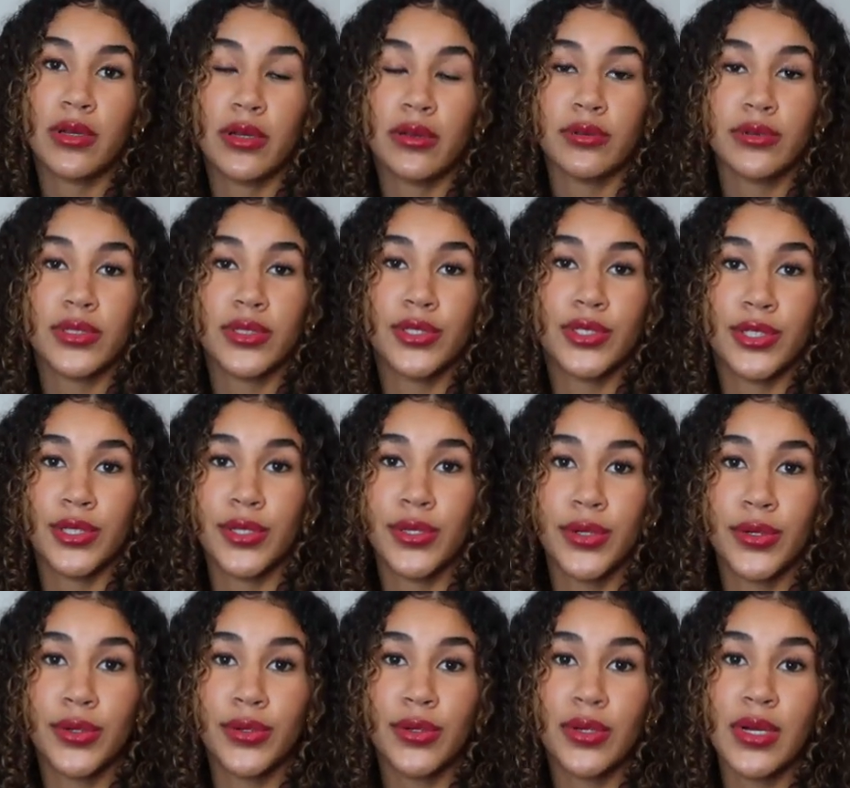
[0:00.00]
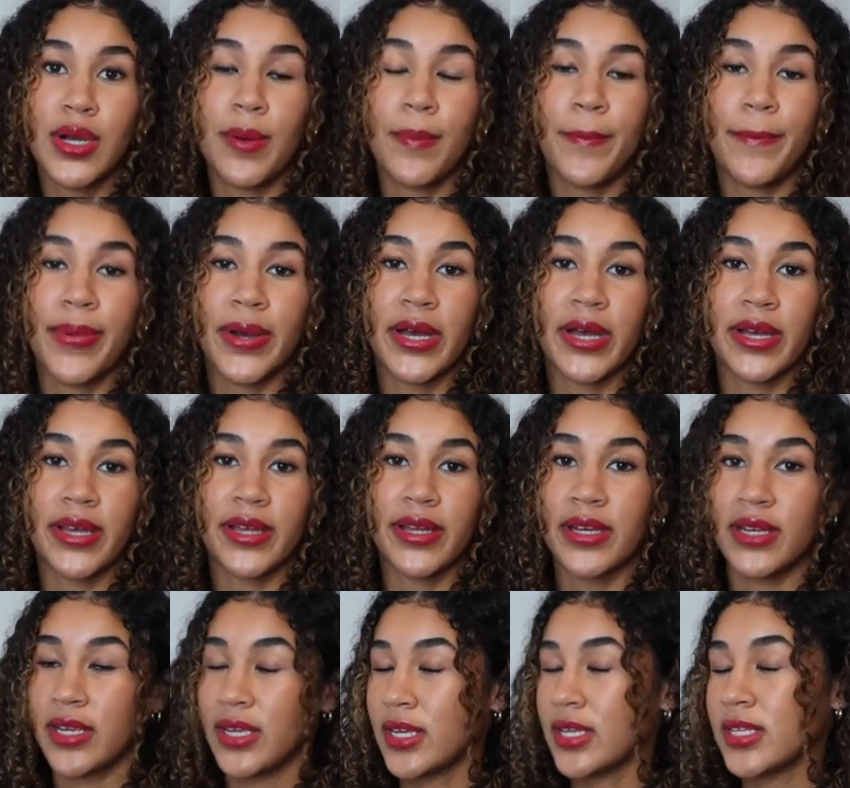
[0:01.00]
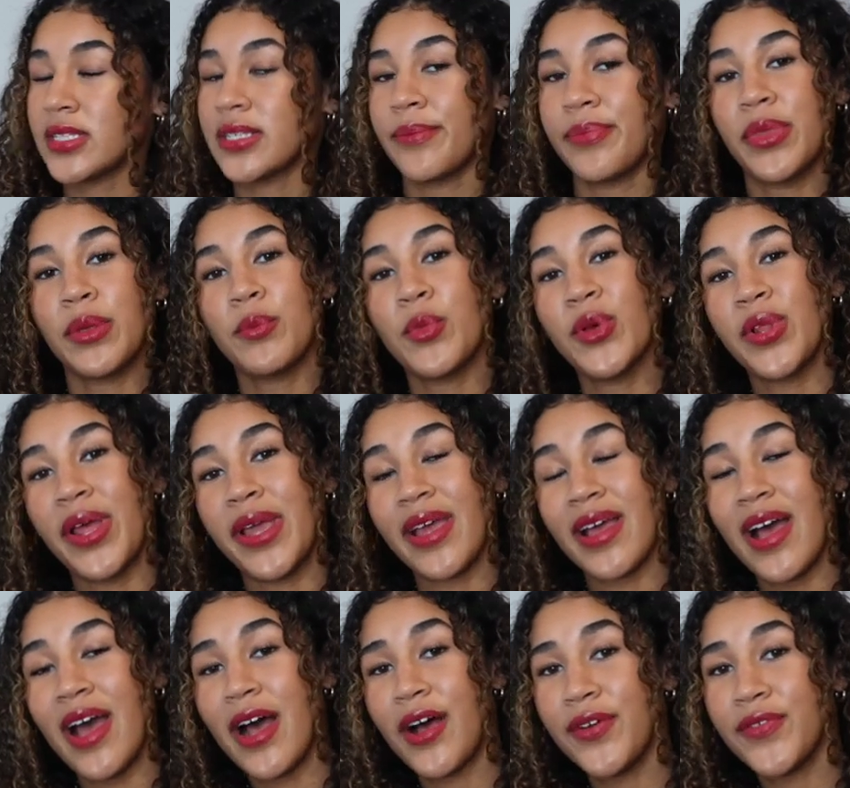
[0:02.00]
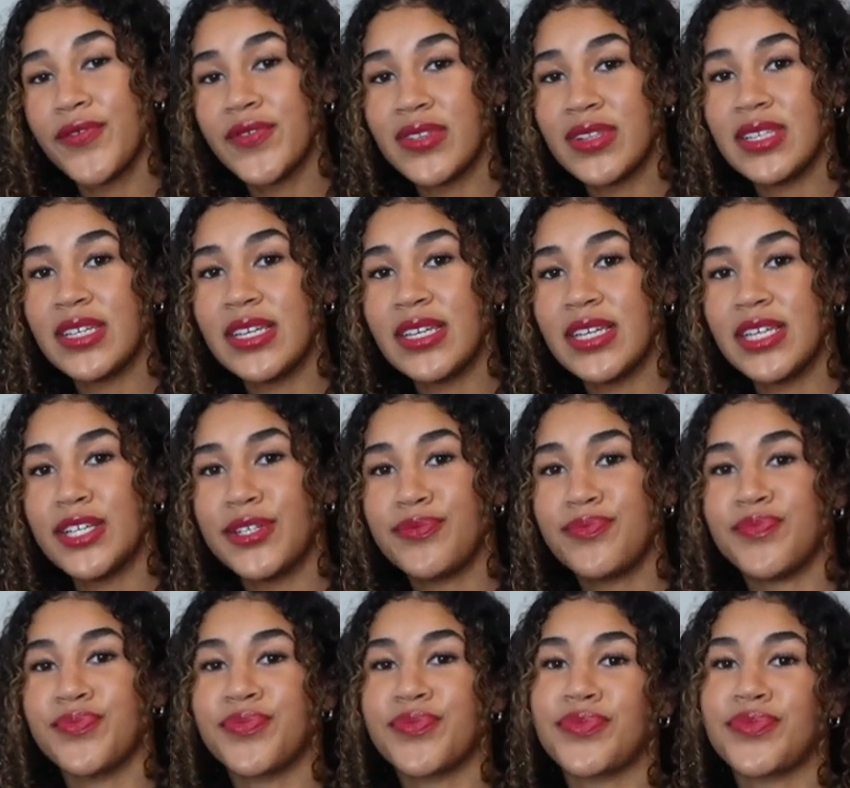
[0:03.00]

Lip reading: clothes too, but something more like Alphalete